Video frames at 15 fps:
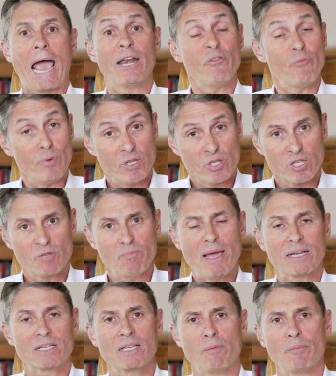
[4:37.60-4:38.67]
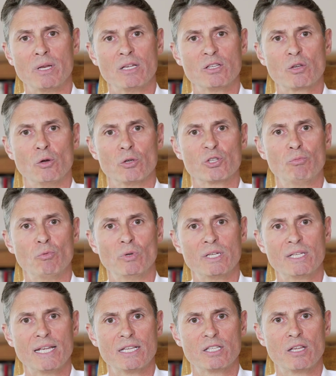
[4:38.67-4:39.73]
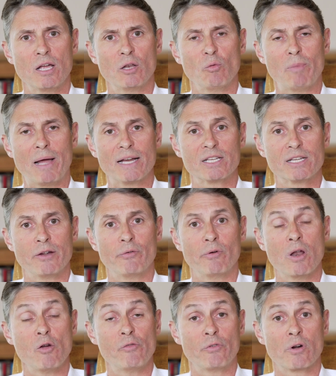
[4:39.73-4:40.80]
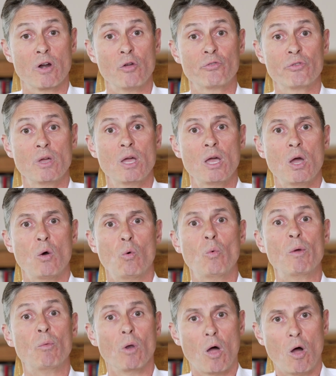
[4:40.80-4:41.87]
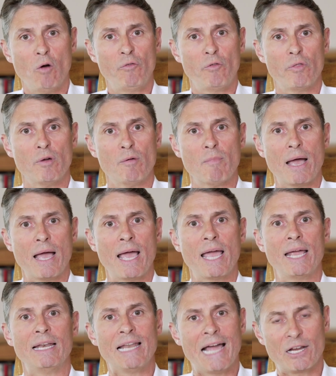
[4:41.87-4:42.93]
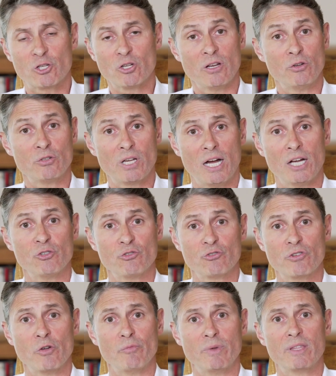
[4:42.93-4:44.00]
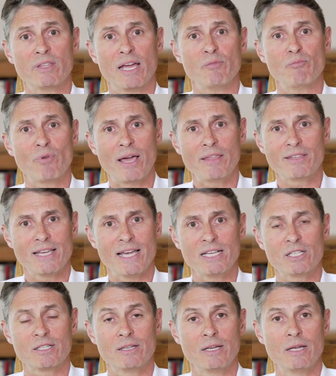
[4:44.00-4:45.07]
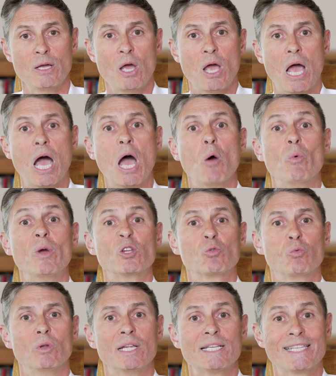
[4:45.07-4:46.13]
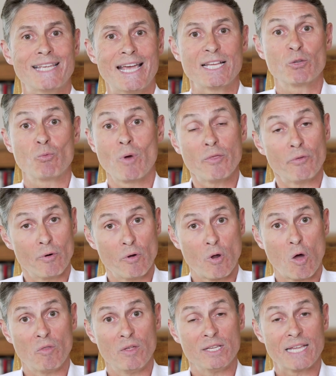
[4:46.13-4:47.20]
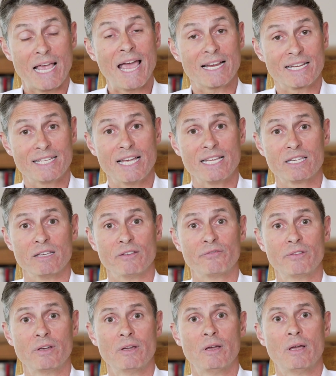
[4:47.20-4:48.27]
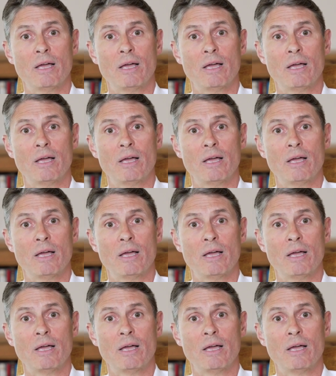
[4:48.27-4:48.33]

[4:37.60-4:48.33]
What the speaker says: And if we suspect somebody has got small intestinal bacterial overgrowth, we will offer them a lactulose hydrogen stroke methane breath test, which will assess whether or not there's excessive